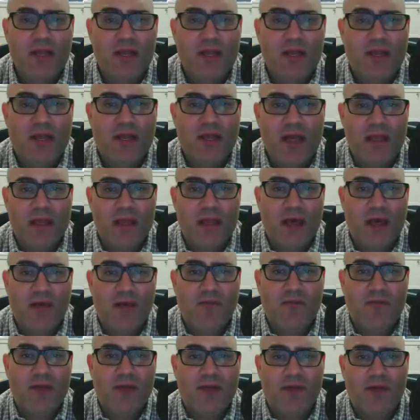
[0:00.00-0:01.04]
that
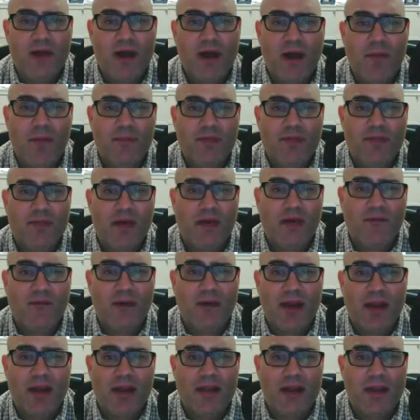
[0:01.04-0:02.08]
we do to help us
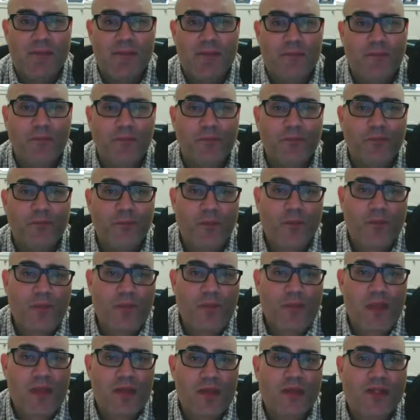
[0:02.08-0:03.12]
self-regulate.
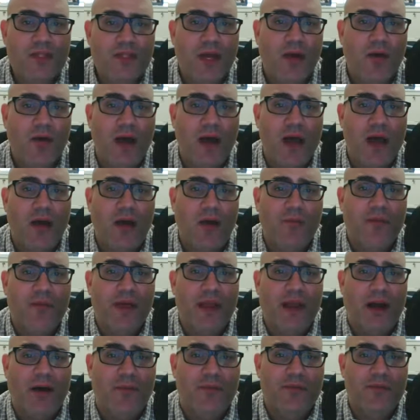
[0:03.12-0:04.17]
So I hope
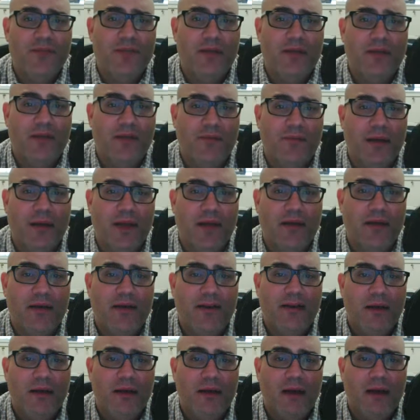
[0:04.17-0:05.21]
that helps you a little bit.
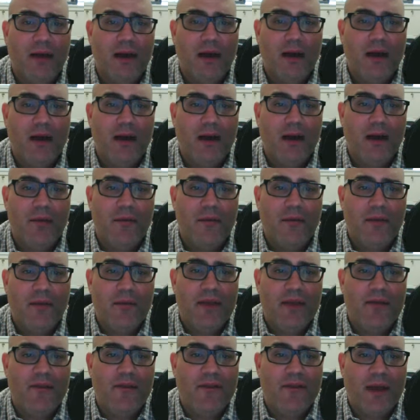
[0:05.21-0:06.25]
Let me
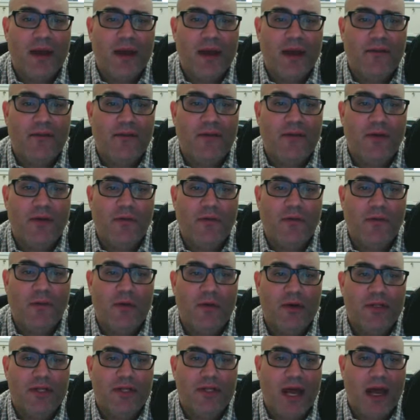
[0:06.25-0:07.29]
give you my info one
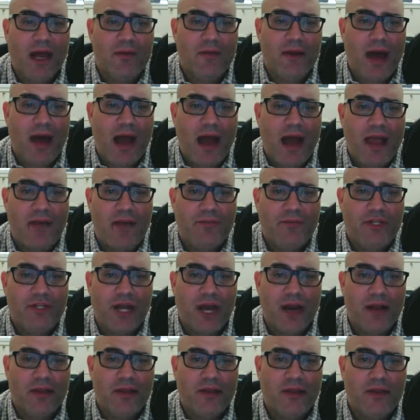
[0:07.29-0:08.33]
more time. I am
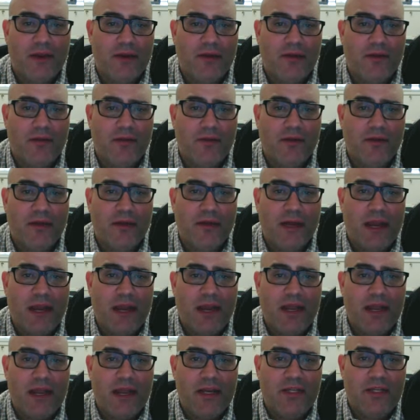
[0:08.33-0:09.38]
Jonathan Carroll, an
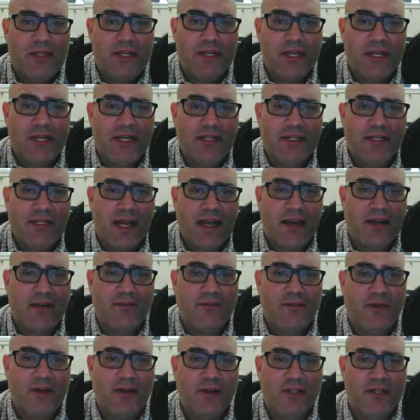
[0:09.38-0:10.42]
ADHD and executive
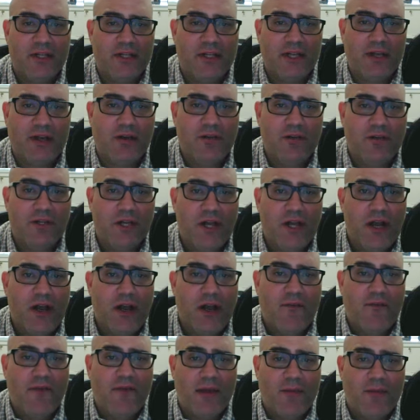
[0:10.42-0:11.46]
functioning coach.
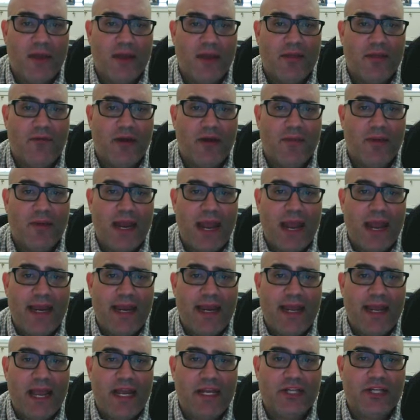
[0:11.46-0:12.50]
Find me on the web at
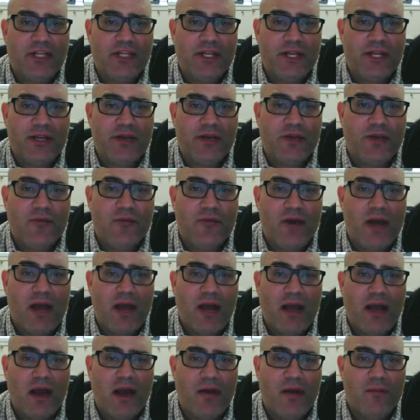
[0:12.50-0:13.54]

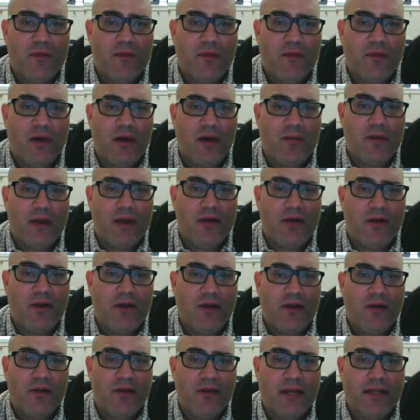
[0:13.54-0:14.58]
ADHDguru.com. You can call me at area
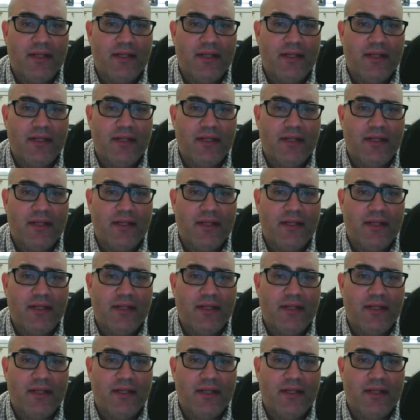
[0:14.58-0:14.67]
code